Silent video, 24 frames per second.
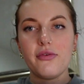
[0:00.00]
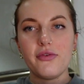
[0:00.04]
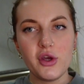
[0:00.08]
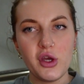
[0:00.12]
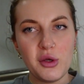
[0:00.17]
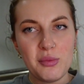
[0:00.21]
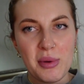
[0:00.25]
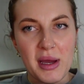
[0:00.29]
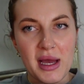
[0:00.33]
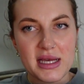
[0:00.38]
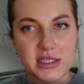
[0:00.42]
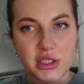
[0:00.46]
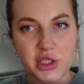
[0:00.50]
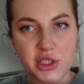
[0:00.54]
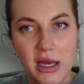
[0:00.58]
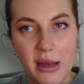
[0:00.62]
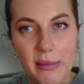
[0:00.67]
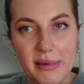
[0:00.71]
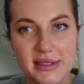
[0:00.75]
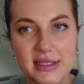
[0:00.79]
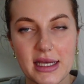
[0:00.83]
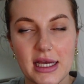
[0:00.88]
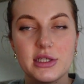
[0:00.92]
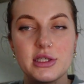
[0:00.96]
few pairs of
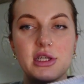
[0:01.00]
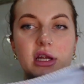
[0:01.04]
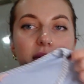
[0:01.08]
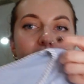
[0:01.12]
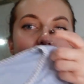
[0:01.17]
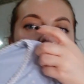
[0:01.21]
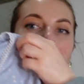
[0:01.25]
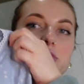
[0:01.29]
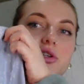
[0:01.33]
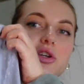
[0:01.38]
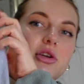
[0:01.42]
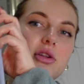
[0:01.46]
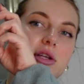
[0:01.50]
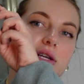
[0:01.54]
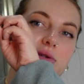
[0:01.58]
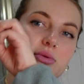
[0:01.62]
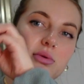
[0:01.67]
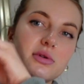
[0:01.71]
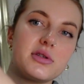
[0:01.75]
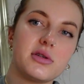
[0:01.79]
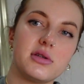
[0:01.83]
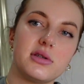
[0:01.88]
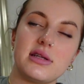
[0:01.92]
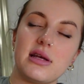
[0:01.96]
jammies actually, but I'll show you these
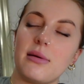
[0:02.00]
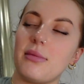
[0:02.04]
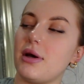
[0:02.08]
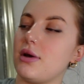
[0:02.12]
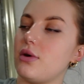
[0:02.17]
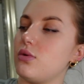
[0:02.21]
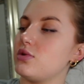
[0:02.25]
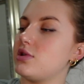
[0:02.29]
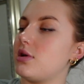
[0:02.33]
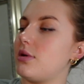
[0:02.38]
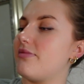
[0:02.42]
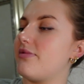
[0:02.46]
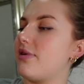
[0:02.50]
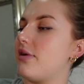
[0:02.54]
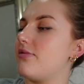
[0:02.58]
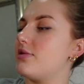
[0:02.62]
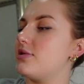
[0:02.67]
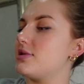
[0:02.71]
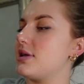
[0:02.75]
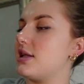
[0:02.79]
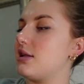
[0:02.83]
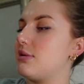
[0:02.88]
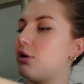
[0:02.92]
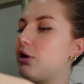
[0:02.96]
ones because they're my all-time
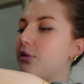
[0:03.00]
favourites at the